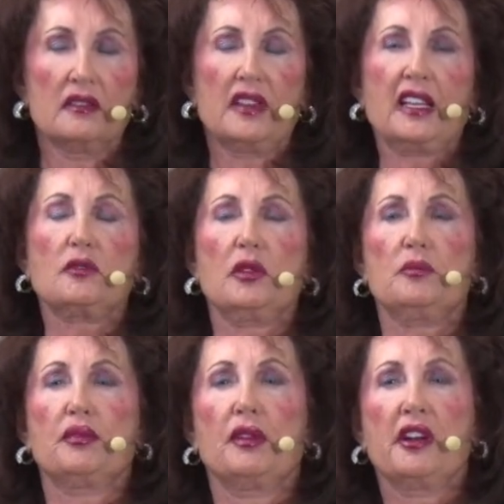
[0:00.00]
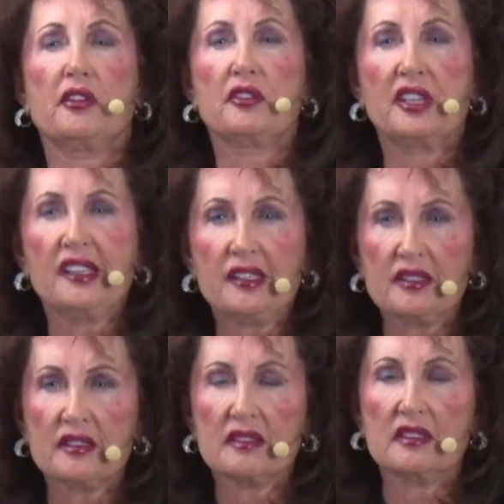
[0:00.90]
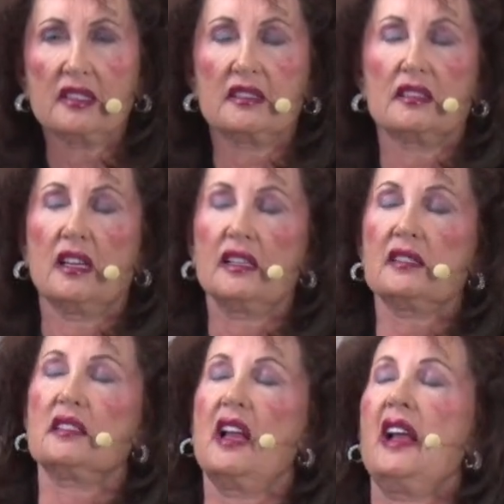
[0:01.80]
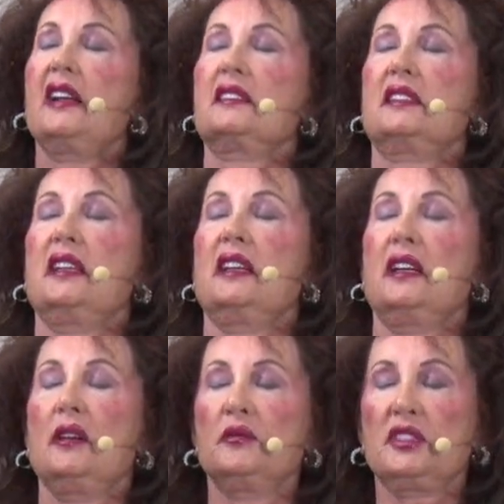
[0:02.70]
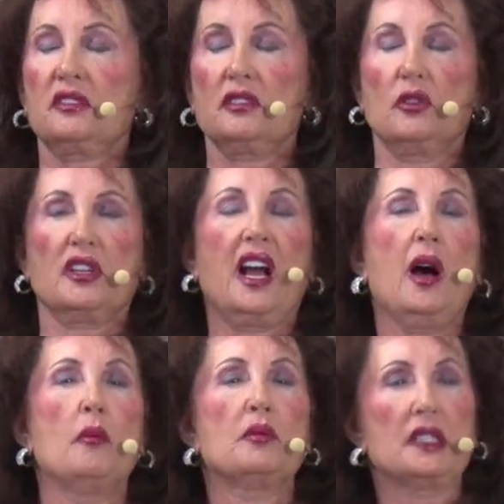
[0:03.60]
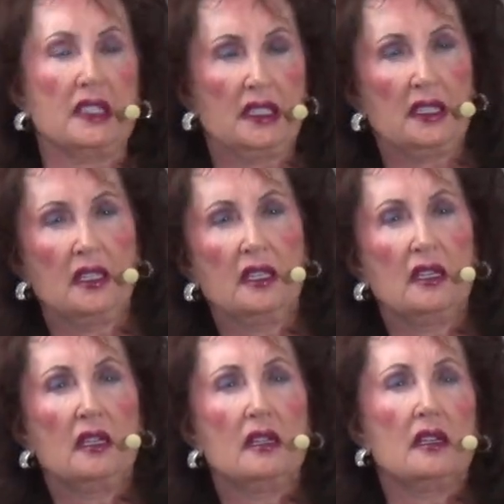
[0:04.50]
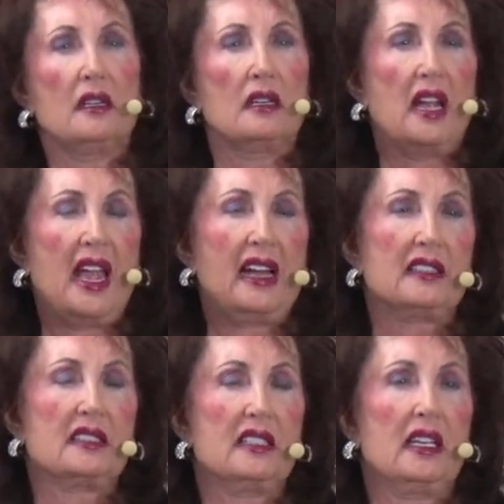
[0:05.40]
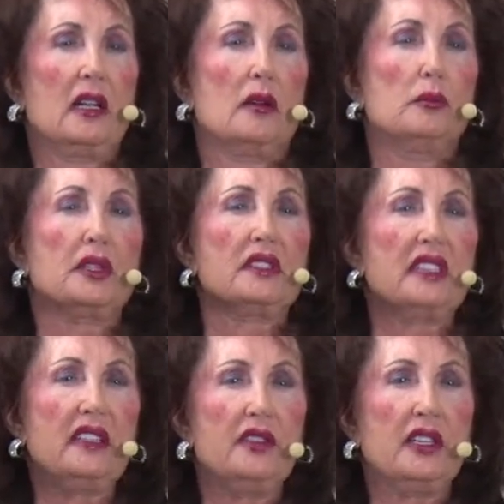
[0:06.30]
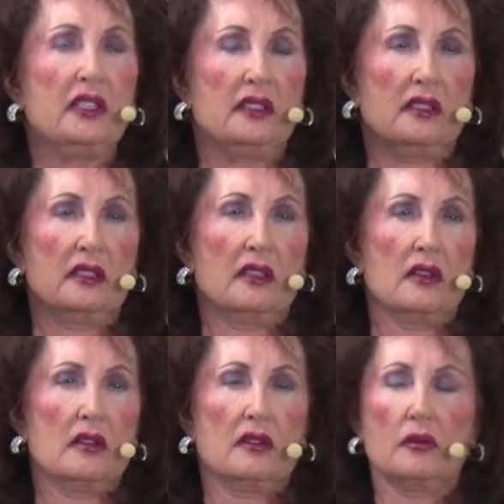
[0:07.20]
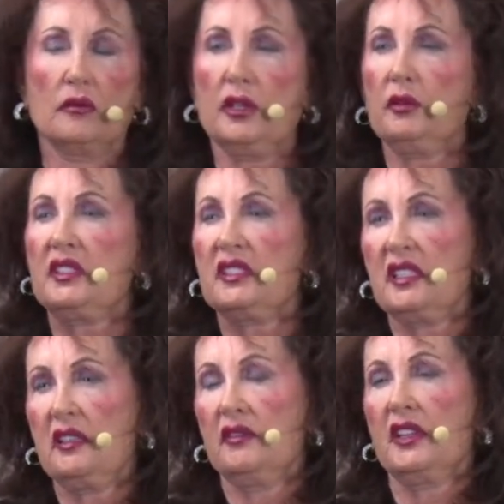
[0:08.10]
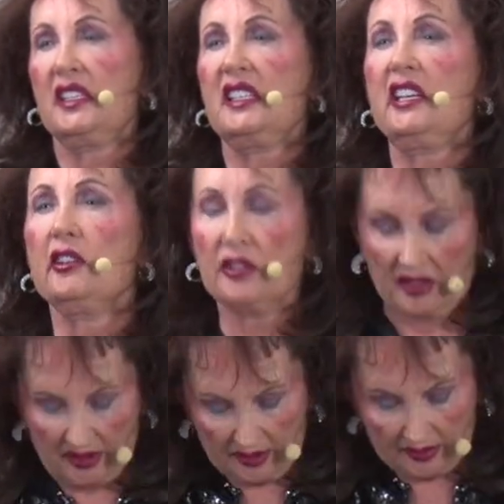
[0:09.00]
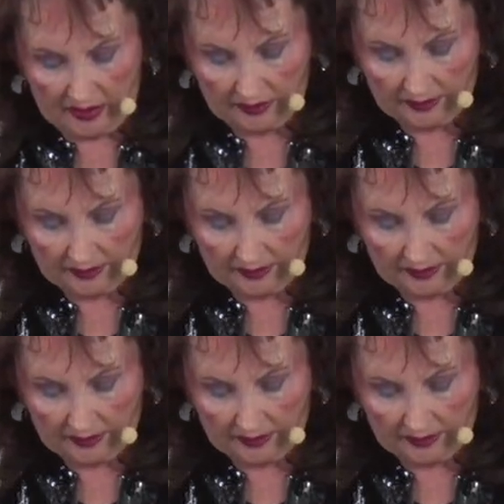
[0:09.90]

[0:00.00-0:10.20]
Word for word: That's what prayer is. It's us asking. Come to the Lord humbly, asking, believing we receive, that he hears us.